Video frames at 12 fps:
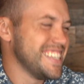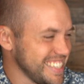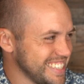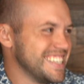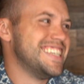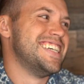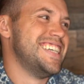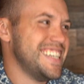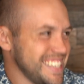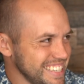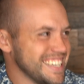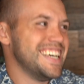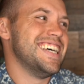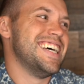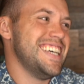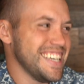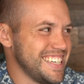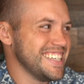
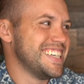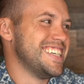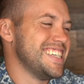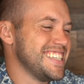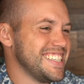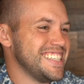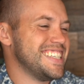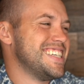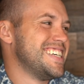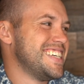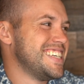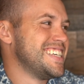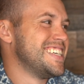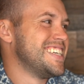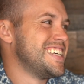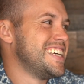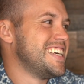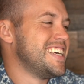
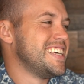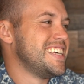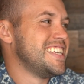The person shown says nothing.